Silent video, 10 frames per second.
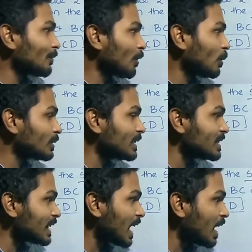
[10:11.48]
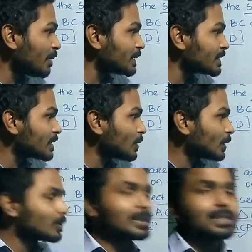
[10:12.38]
have found, this half is
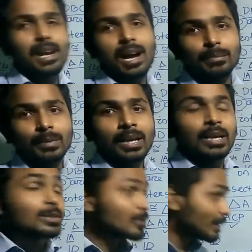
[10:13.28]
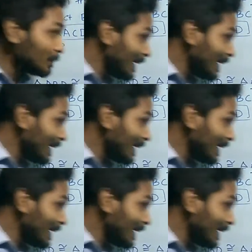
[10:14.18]
equal to this half. So it